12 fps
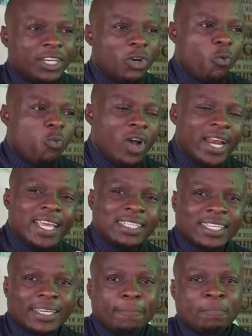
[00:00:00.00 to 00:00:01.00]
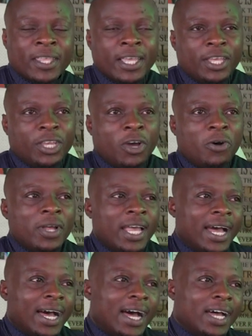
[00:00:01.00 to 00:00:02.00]
You know, what is it? You know,
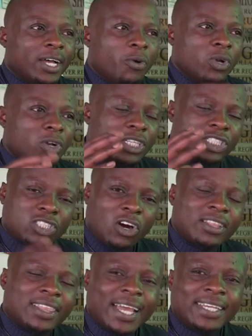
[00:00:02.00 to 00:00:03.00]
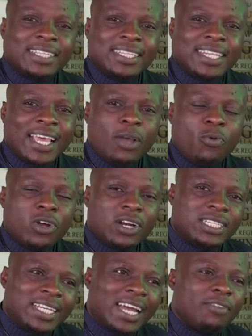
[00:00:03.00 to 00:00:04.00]
uh, we're going to start that today. We're going
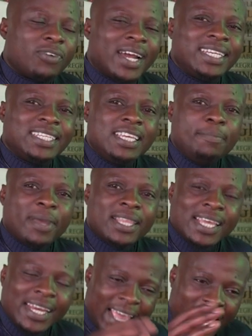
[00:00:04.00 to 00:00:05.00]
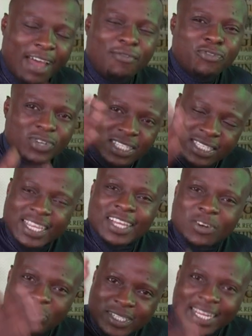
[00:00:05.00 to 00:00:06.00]
to dive right deep and then every
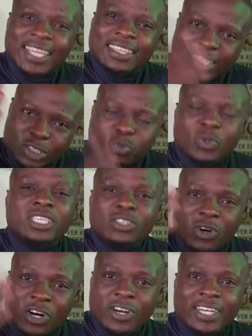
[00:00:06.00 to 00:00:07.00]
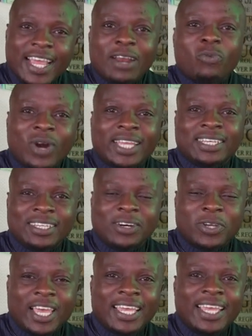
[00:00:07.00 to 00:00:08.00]
single day this week, you heard that right,
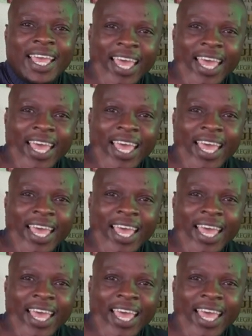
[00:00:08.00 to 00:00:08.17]
okay?